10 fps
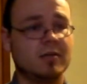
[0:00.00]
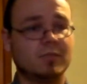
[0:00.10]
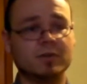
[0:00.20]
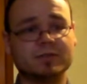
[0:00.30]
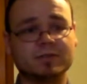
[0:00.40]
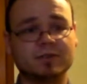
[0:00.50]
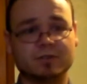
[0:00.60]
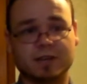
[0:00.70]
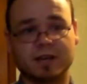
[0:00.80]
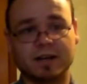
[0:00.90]
Moses
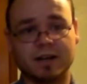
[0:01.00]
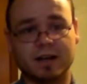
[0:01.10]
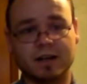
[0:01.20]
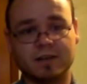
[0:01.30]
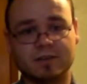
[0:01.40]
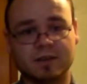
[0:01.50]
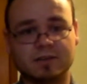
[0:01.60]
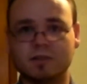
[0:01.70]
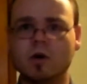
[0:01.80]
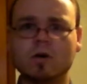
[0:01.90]
goes ahead and he
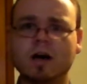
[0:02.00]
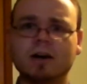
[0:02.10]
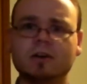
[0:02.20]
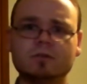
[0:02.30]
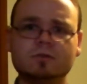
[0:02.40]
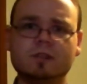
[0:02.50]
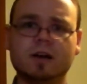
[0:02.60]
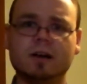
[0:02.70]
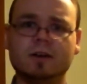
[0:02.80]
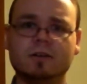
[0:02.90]
says, no, God, don't do
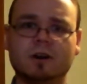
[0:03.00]
that.